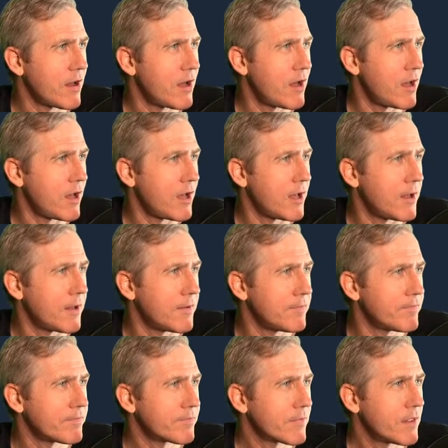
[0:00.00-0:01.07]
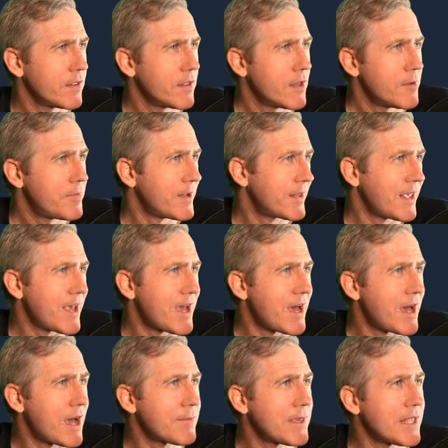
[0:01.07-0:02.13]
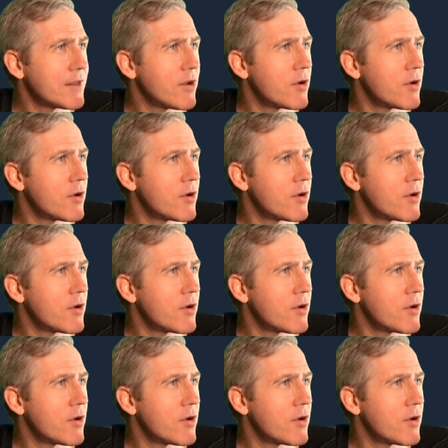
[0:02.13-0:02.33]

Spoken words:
But yeah, I mean,